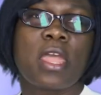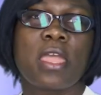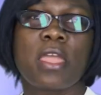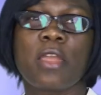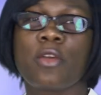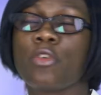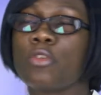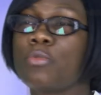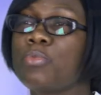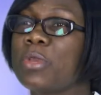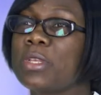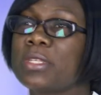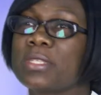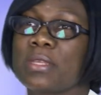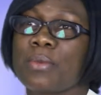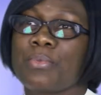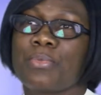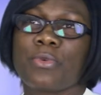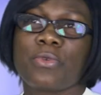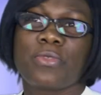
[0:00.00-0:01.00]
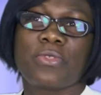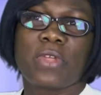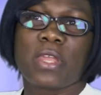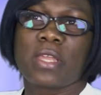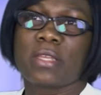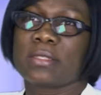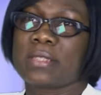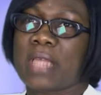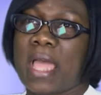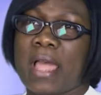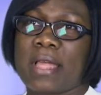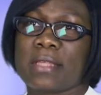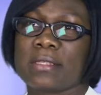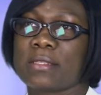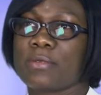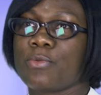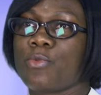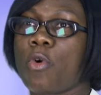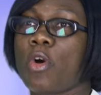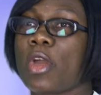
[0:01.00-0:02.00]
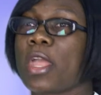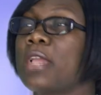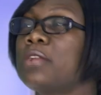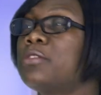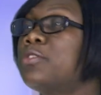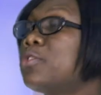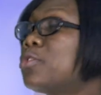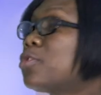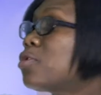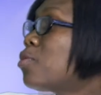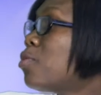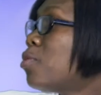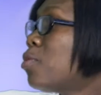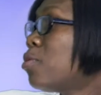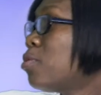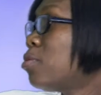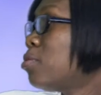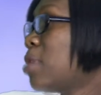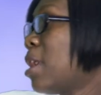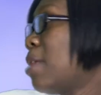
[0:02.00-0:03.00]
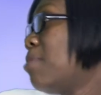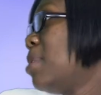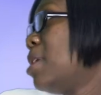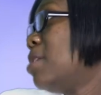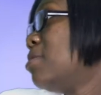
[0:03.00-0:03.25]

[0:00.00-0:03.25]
it could be simple things as walking to school. Maybe